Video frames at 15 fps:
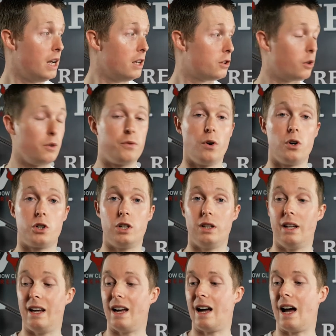So
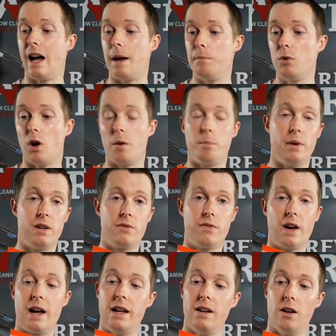unfortunately, I'm not a big
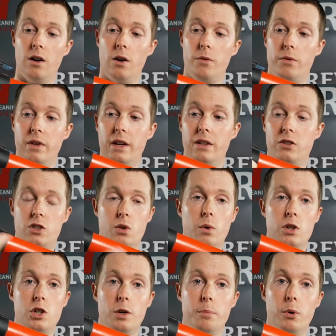fan of the
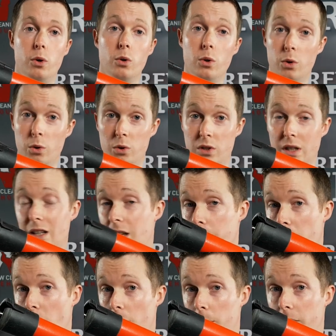squish your pole hose into the
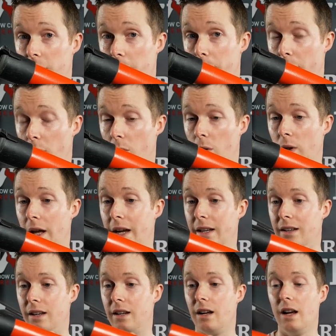bottom of the pole
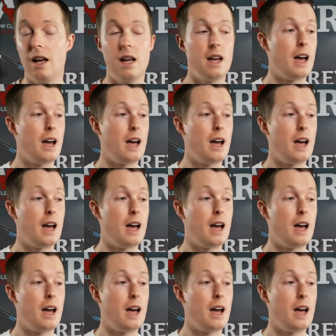idea.